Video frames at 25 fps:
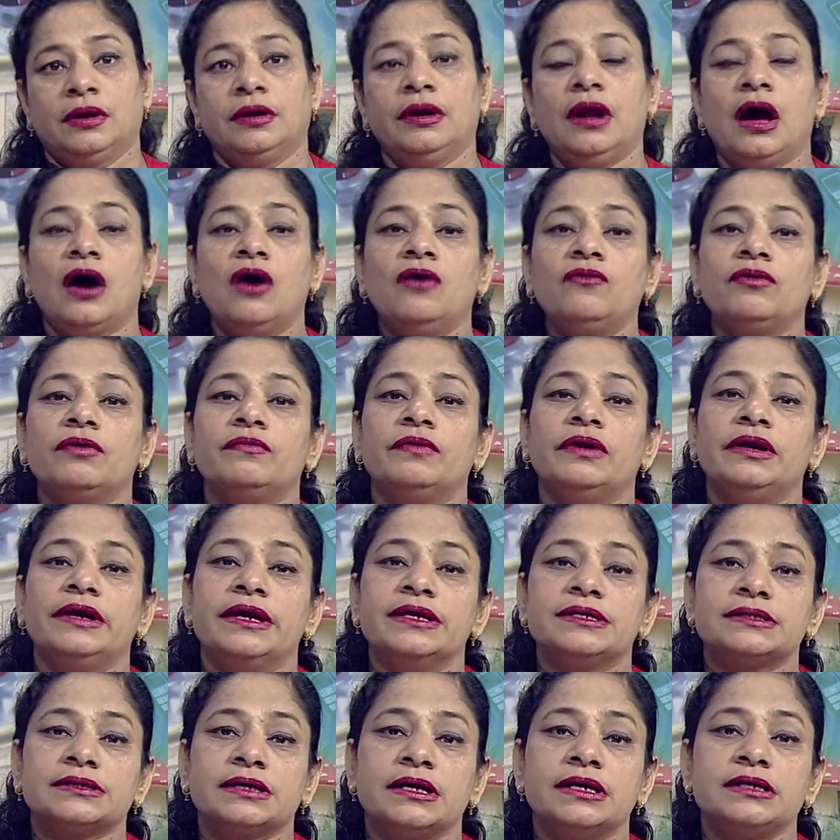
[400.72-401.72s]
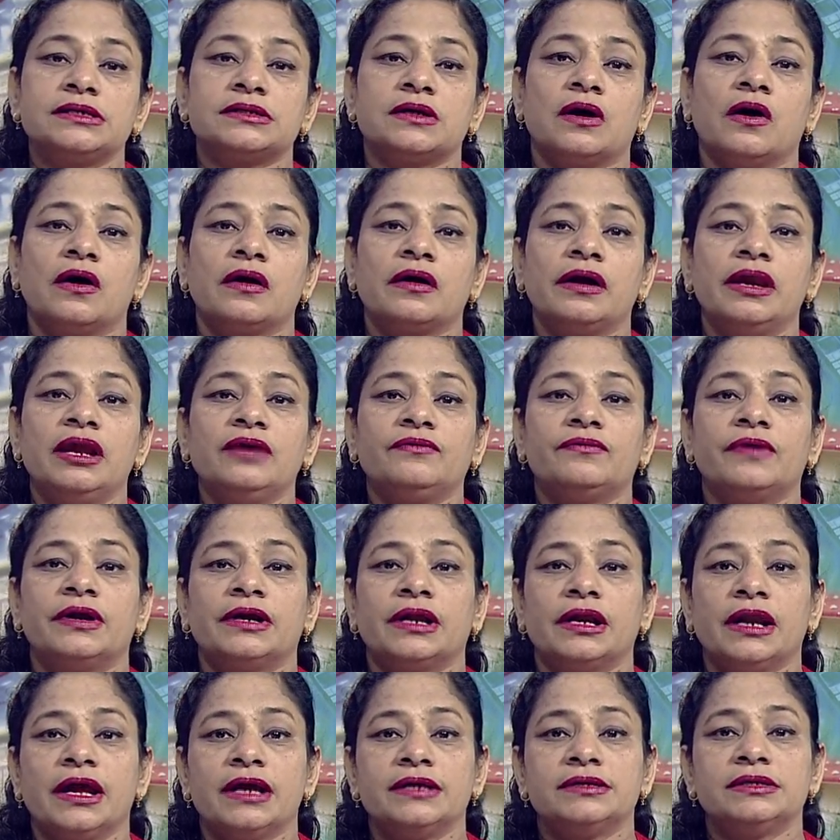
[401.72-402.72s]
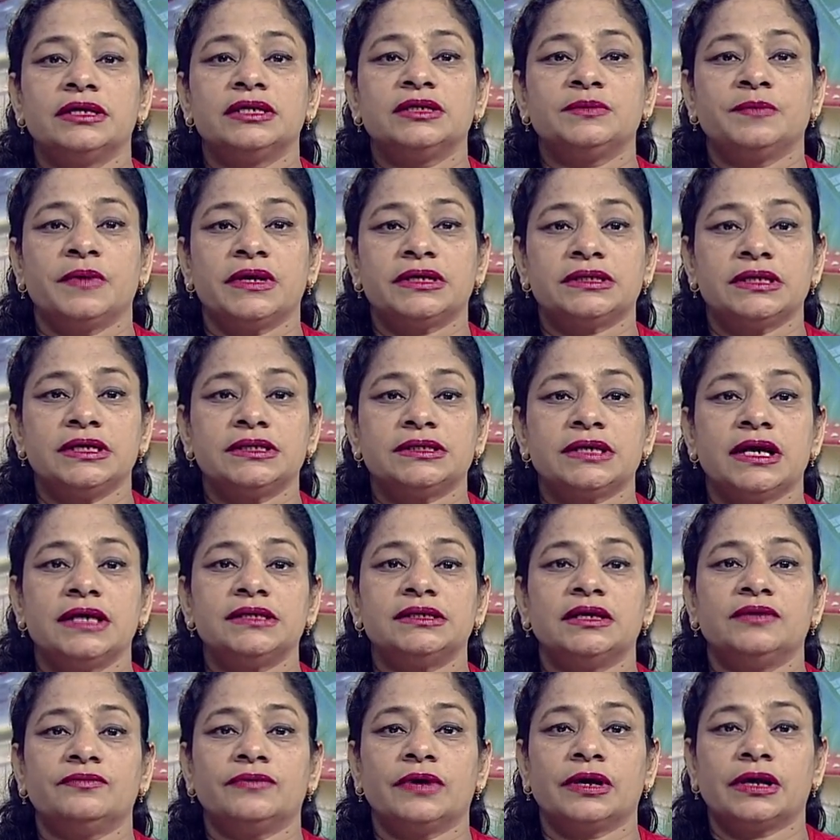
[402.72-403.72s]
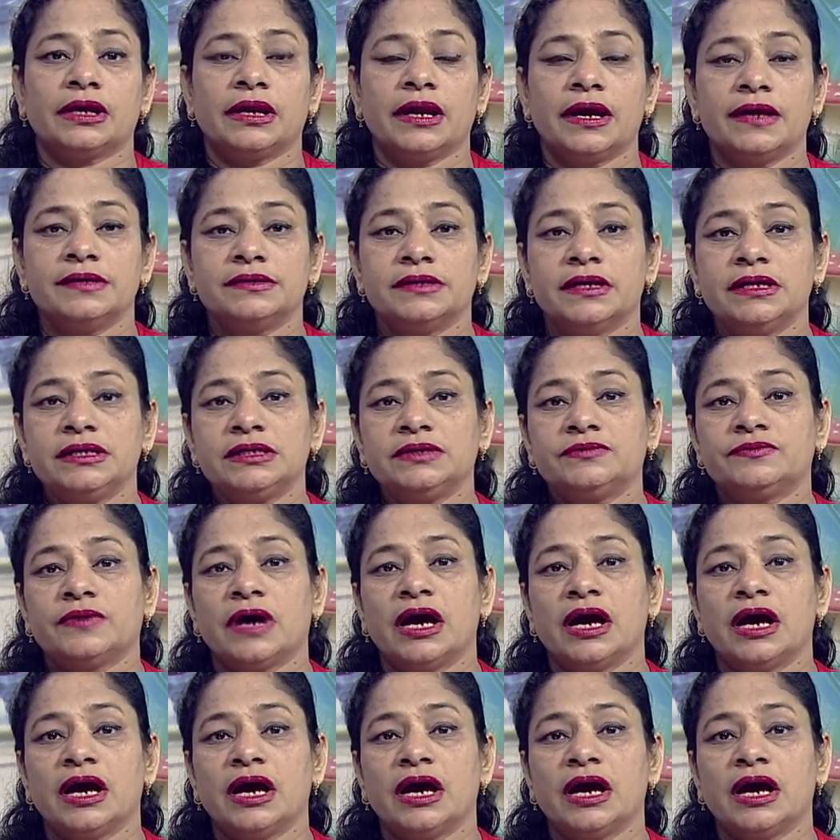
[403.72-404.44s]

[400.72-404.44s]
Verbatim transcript: Now we will discuss organic fertilizers, pesticides and fertilizers.